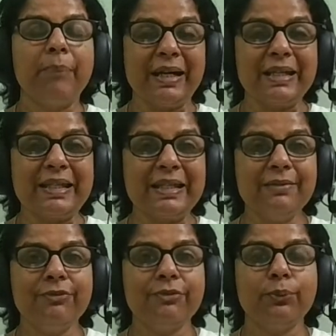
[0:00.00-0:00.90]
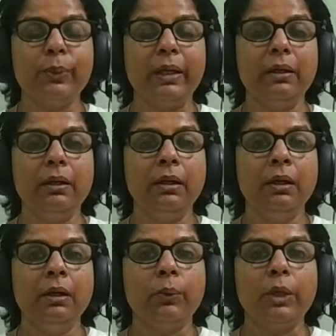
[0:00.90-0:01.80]
passive when
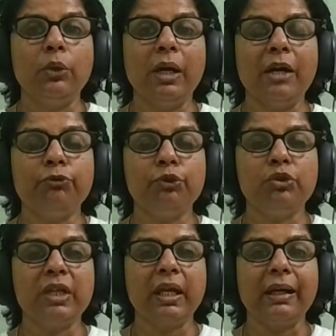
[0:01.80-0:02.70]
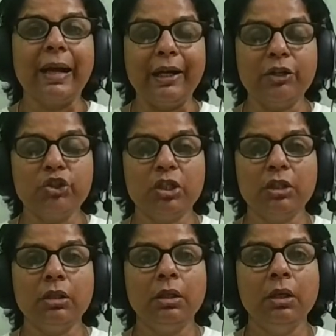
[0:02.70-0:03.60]
when you have to take
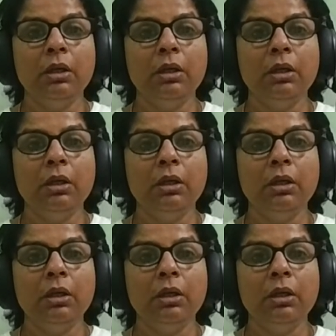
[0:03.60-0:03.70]
action